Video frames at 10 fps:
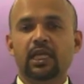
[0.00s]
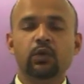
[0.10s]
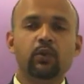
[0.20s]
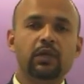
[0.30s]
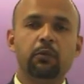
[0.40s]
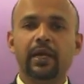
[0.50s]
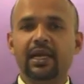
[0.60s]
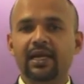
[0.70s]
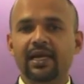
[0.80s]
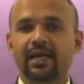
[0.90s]
you will
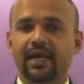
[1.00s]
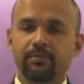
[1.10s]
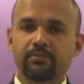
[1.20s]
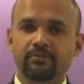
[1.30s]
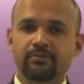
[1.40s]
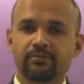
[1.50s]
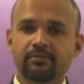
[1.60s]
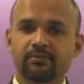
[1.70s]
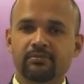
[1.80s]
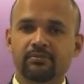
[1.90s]
quickly come
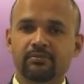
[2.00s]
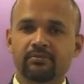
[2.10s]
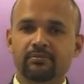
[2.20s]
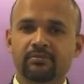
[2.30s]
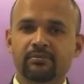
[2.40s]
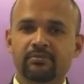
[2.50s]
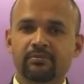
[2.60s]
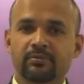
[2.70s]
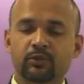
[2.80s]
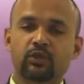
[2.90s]

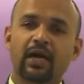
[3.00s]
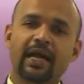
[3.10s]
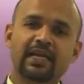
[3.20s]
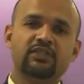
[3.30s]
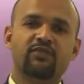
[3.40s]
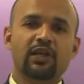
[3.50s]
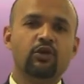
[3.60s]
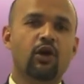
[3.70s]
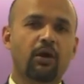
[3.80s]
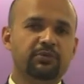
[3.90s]
to the highest
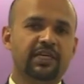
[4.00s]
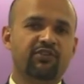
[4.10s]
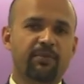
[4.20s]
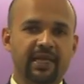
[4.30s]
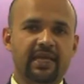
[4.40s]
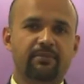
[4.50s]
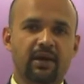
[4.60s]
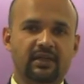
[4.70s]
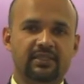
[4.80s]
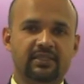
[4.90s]
value object for making
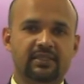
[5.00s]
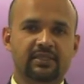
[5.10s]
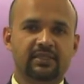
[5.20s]
marks.